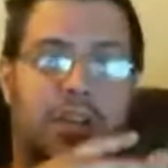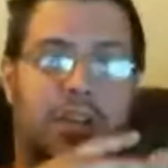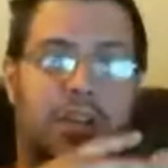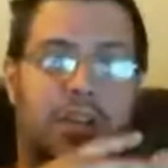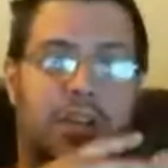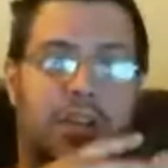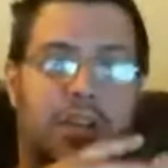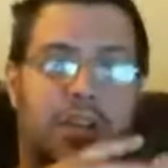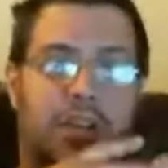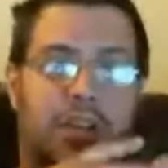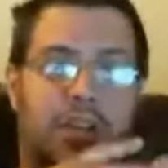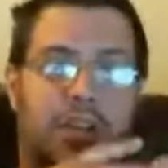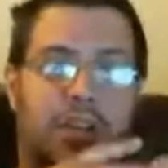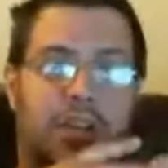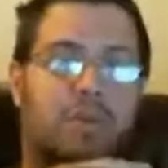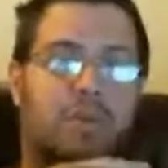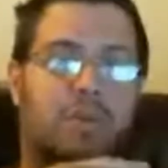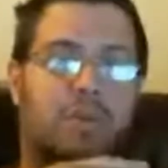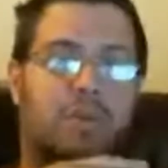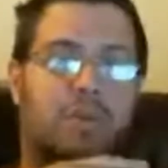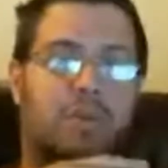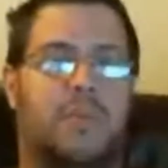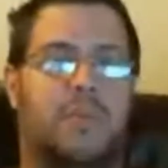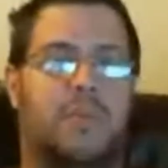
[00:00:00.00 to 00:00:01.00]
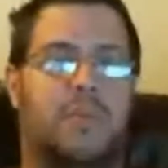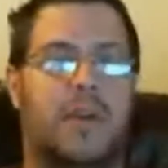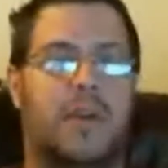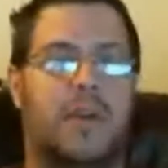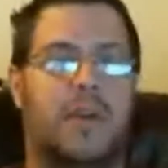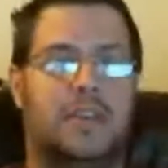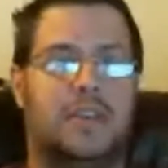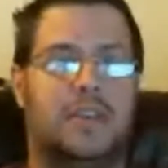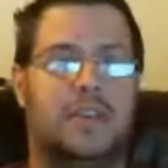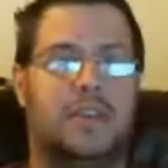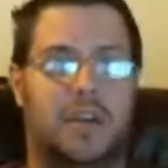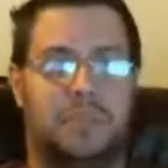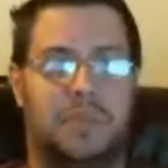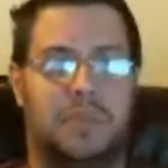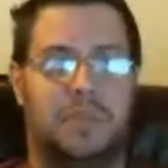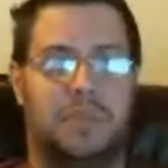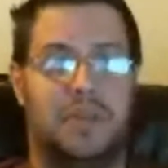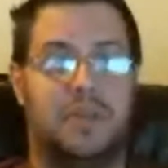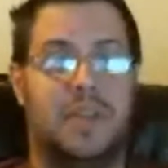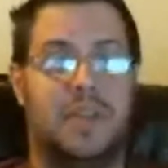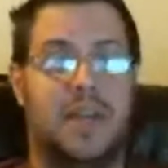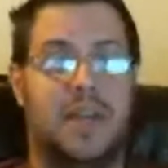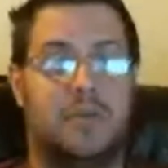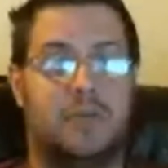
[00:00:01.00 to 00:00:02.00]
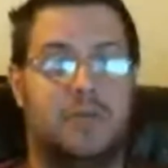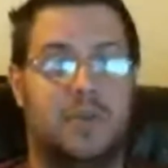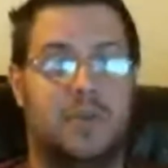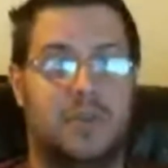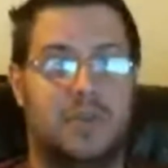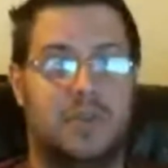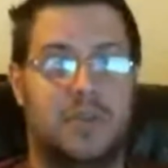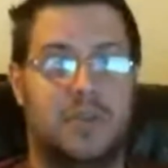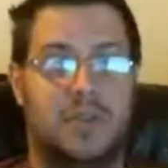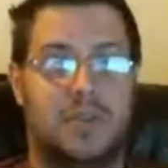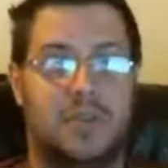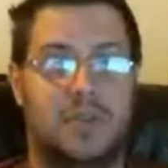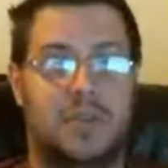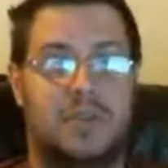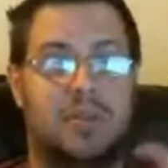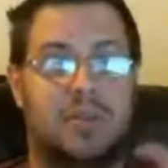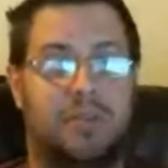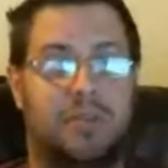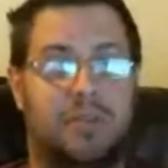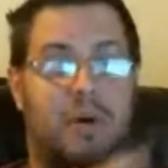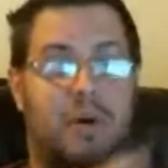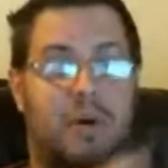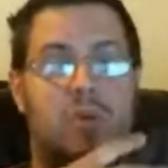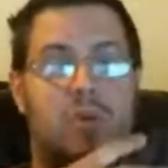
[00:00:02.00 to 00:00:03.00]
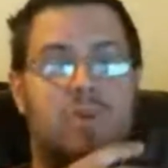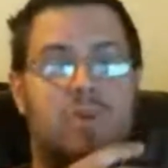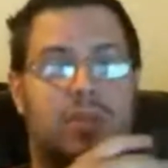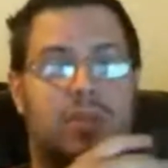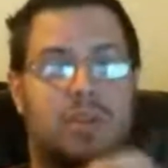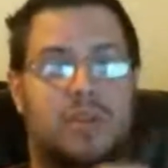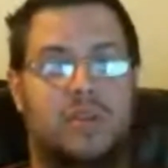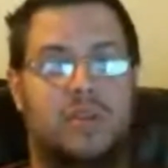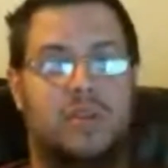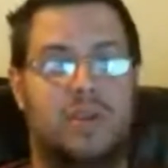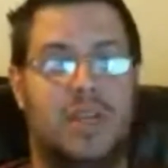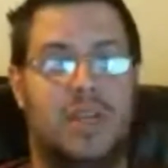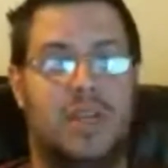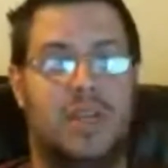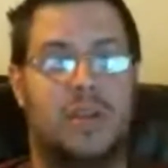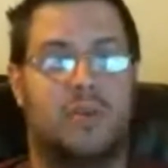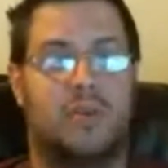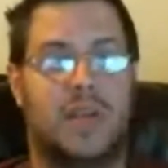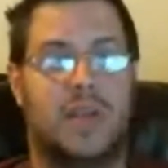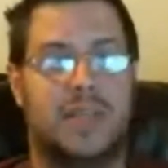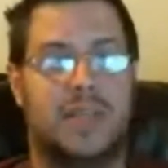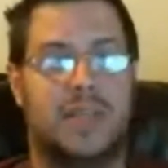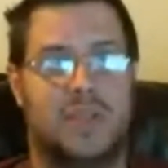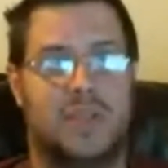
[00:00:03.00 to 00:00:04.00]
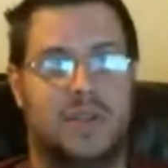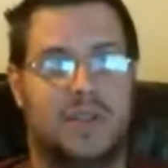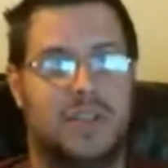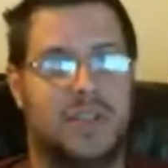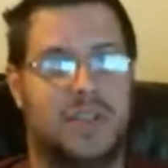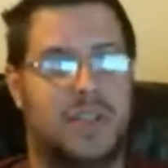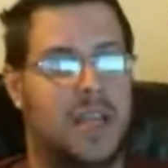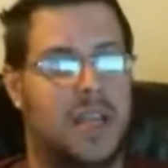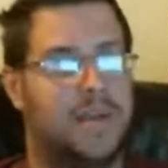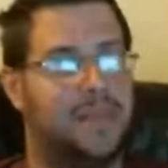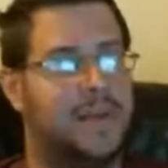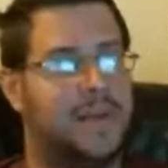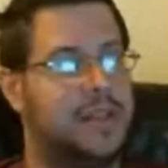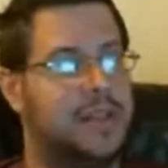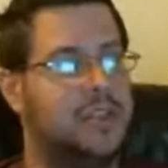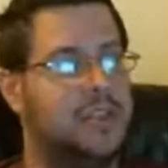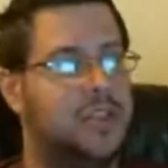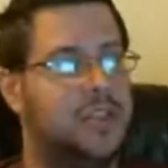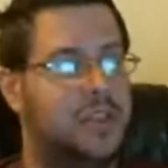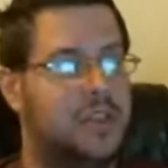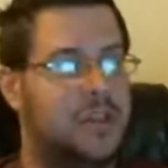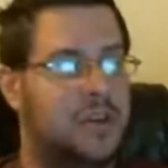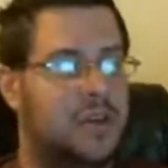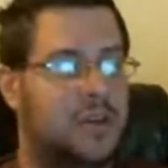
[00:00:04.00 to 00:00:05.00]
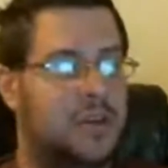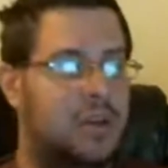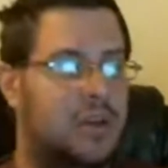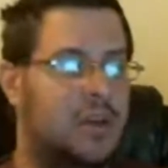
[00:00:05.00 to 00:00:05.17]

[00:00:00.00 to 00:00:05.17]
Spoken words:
he was doing some brain treatment that was supposedly erasing the damage.